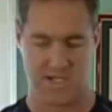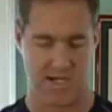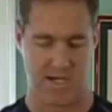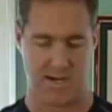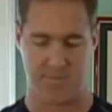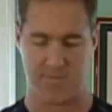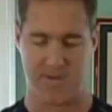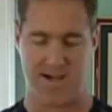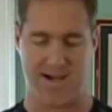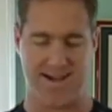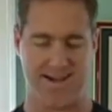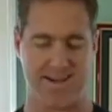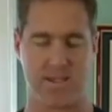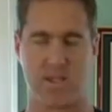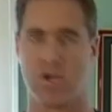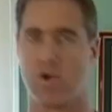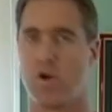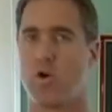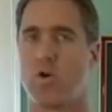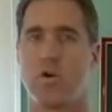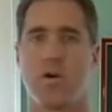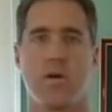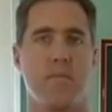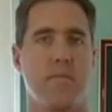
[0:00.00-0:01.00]
I'm not a
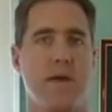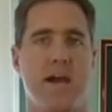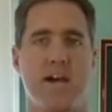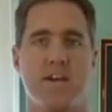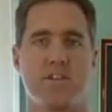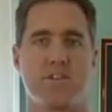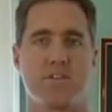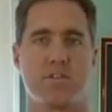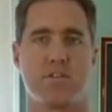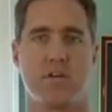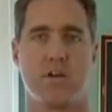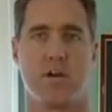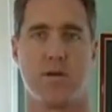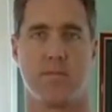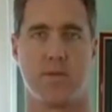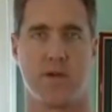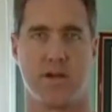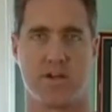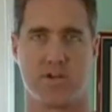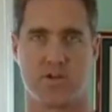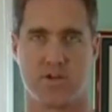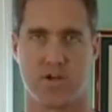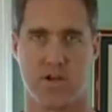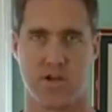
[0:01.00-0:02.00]
yoga master. I'm
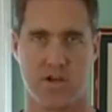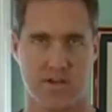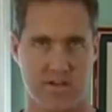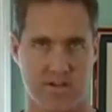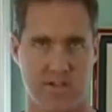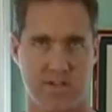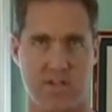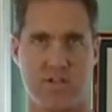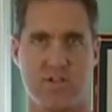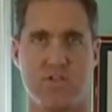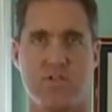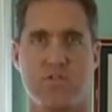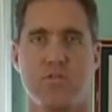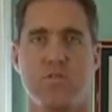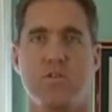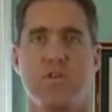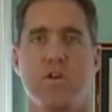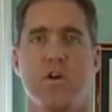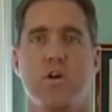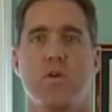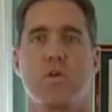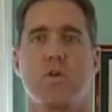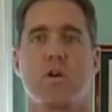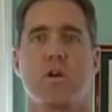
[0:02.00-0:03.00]
not trying to teach you
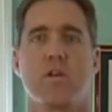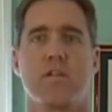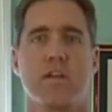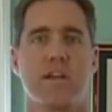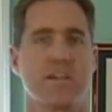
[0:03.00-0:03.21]
yoga.